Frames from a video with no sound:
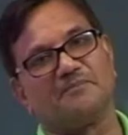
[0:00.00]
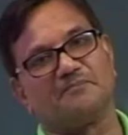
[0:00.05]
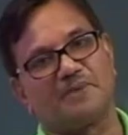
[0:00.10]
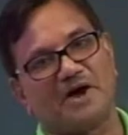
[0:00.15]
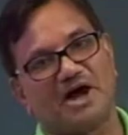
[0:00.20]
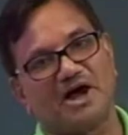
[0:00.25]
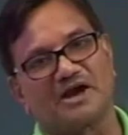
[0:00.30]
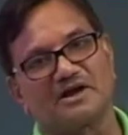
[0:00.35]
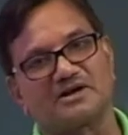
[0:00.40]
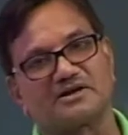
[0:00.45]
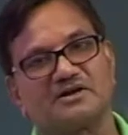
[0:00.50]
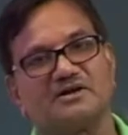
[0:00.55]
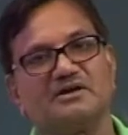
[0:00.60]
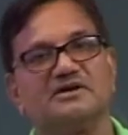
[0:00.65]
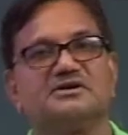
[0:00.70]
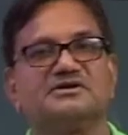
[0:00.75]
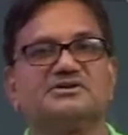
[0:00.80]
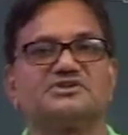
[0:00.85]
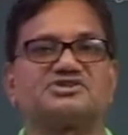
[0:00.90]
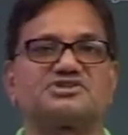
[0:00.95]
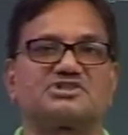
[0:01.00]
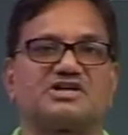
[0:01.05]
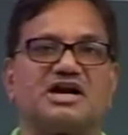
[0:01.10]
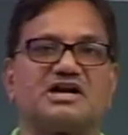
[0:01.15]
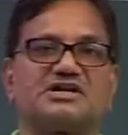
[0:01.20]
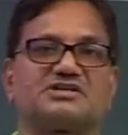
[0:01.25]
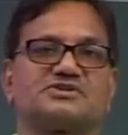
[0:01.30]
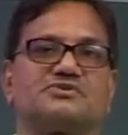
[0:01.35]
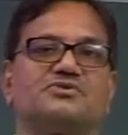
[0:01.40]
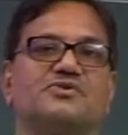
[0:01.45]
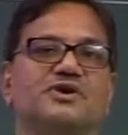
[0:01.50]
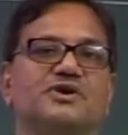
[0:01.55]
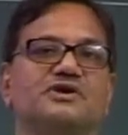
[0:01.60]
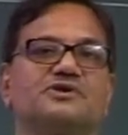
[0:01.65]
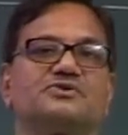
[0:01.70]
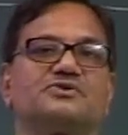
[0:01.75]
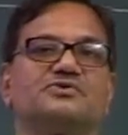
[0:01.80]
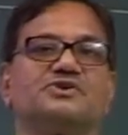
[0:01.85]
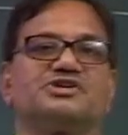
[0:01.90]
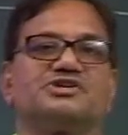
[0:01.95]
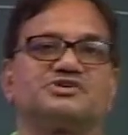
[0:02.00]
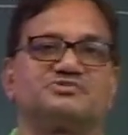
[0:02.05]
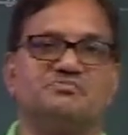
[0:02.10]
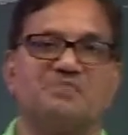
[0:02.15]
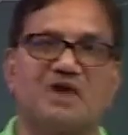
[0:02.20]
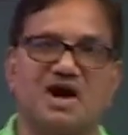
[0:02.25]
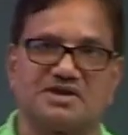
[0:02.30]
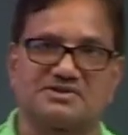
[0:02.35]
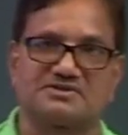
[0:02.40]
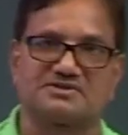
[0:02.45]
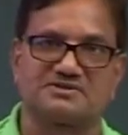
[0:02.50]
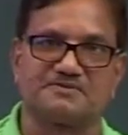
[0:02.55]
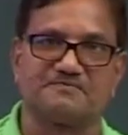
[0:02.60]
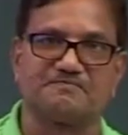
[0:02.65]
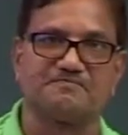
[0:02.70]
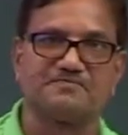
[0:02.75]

part starts going to its mass.